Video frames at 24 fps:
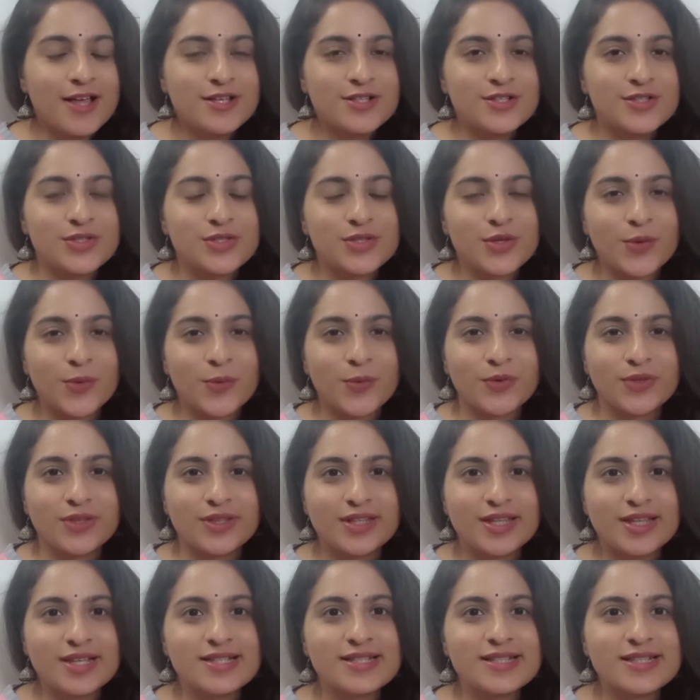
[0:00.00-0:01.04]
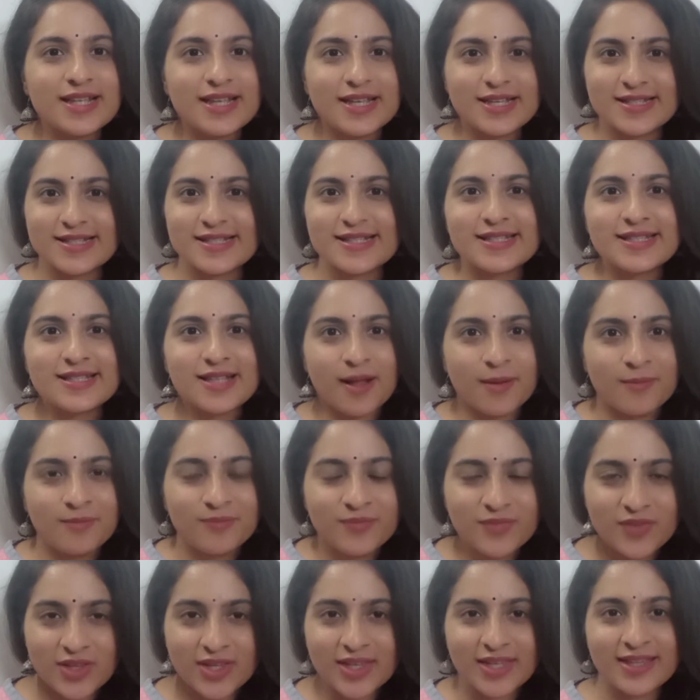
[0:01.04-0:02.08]
So this is
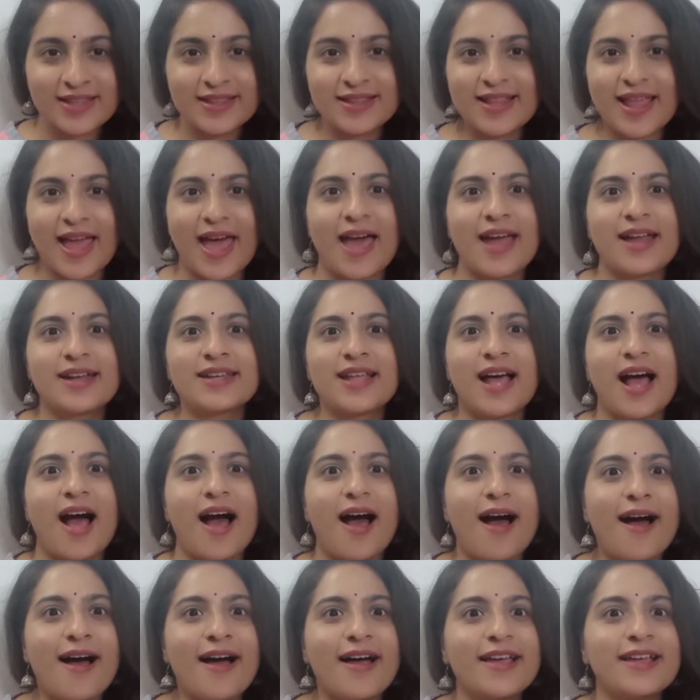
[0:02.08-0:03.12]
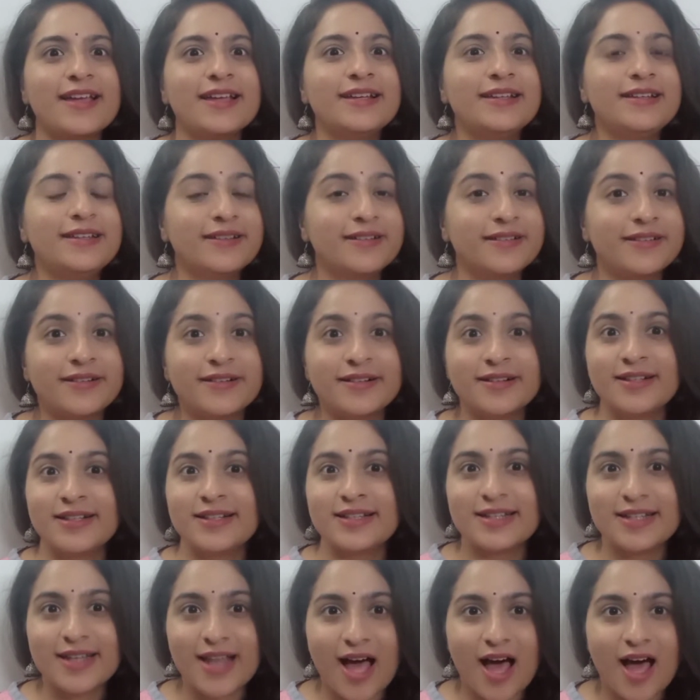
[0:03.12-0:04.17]
something that I learned
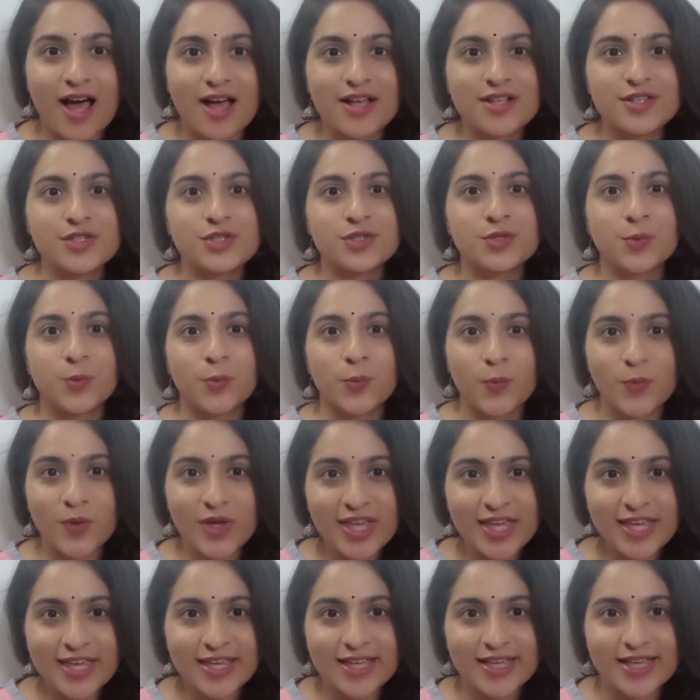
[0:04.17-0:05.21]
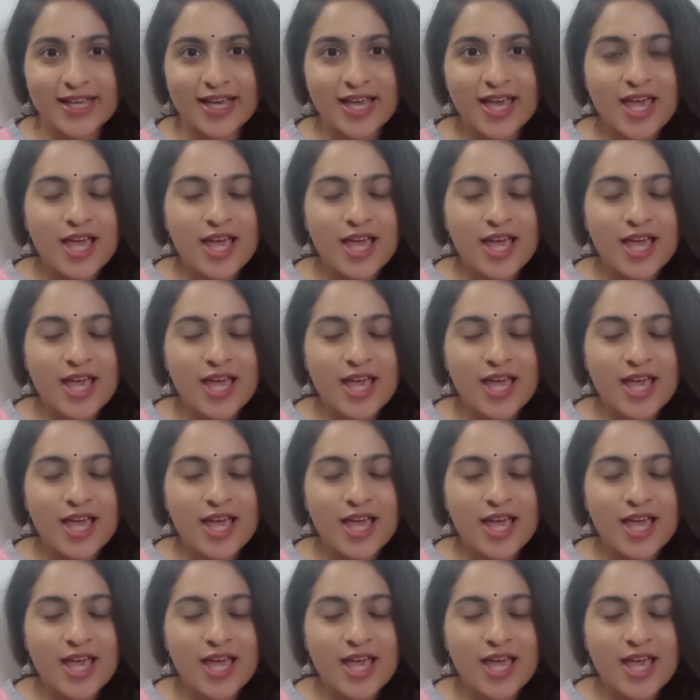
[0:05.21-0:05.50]
last week.